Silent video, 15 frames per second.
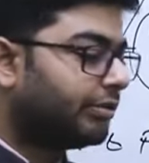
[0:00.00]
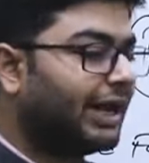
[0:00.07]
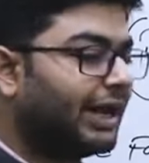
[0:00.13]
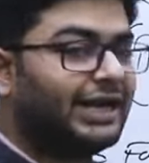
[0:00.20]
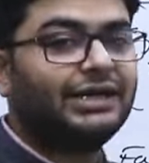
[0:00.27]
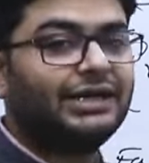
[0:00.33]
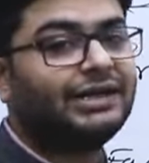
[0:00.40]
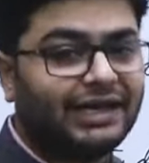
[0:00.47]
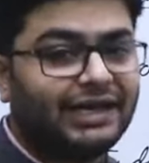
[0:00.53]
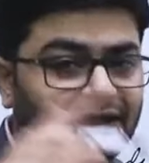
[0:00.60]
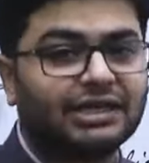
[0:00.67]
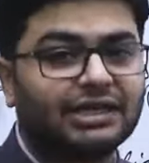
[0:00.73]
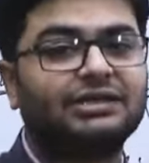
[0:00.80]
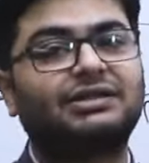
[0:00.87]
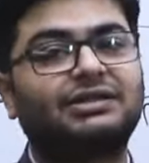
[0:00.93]
many
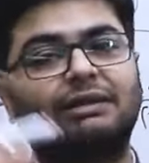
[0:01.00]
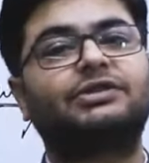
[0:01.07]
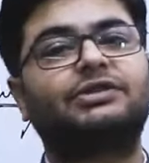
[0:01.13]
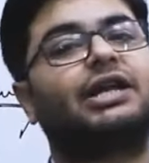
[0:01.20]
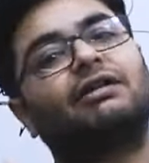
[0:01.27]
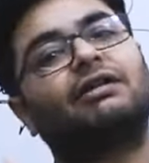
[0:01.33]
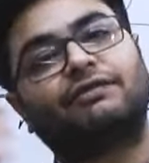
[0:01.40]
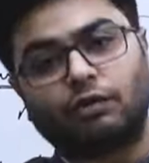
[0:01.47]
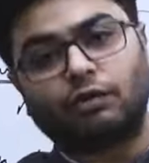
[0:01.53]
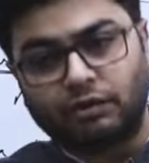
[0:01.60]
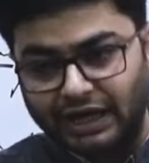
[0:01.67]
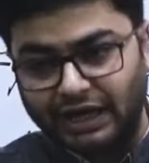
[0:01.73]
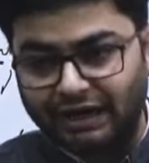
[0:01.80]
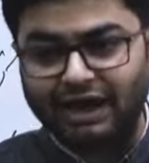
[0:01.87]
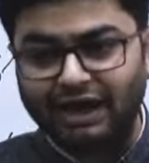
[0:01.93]
teachers themselves
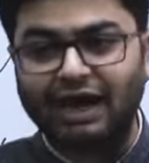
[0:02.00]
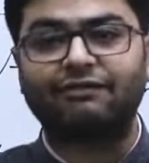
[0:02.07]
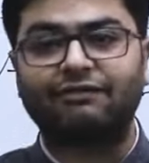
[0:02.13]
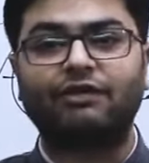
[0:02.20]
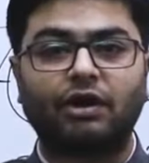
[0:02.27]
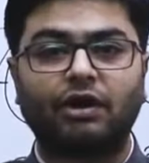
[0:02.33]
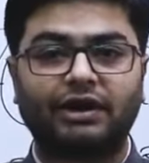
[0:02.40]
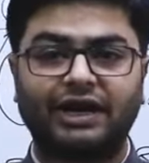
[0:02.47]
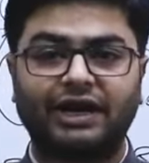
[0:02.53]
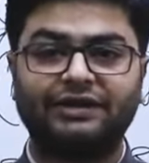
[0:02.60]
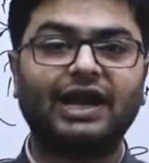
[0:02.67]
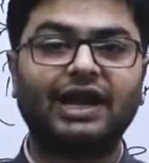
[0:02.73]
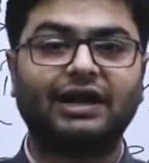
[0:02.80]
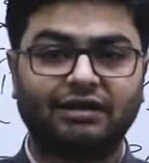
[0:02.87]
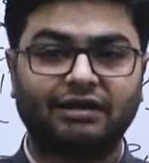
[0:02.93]
don't have not
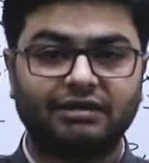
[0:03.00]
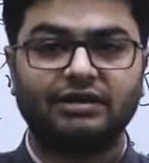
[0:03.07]
read that,